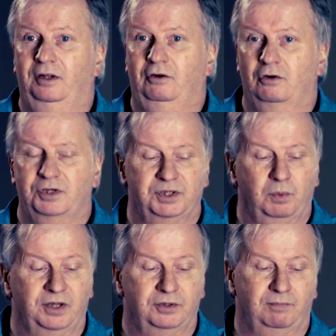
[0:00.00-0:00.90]
at the crosses
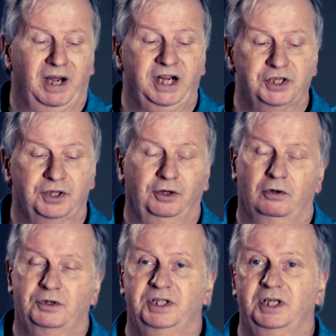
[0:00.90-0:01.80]
where the mains and the
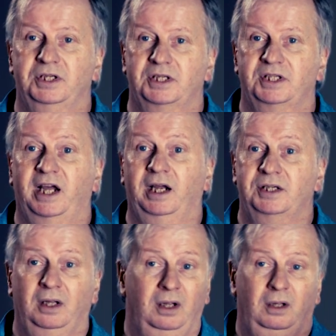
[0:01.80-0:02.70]
crosses intersect.
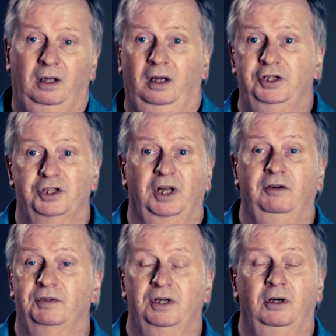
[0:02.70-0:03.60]
And just
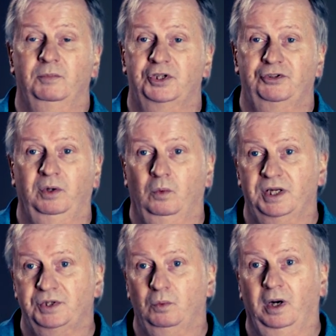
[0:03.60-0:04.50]
over time, the string
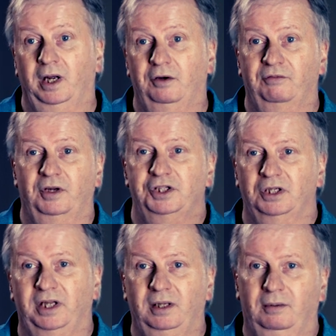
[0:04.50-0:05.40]
wears away and
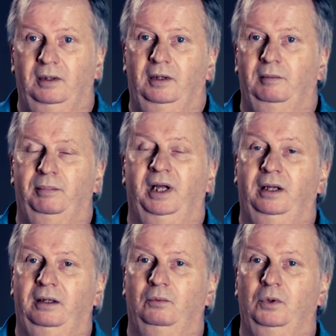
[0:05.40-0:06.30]
eventually,
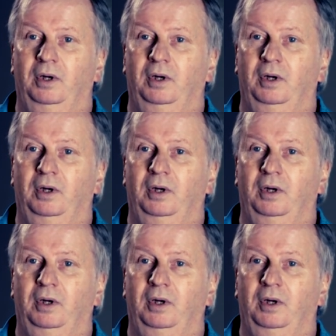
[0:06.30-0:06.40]
bang, it will